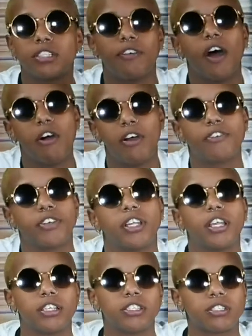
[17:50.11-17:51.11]
of how
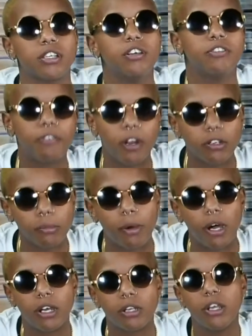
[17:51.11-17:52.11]
everything is frowned
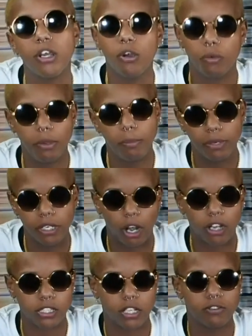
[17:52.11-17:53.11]
upon. We put
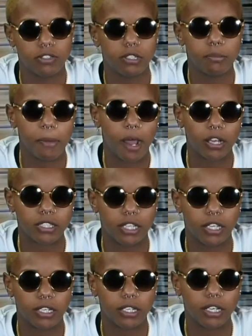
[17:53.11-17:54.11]
ourselves in a box,
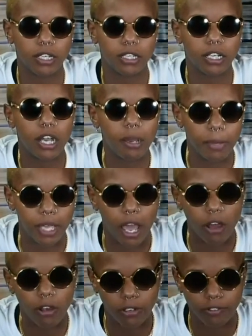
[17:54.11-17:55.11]
and coming
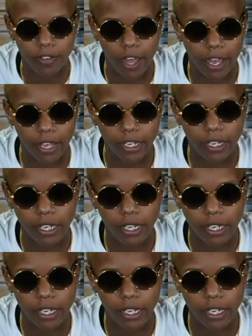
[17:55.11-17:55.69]
out of that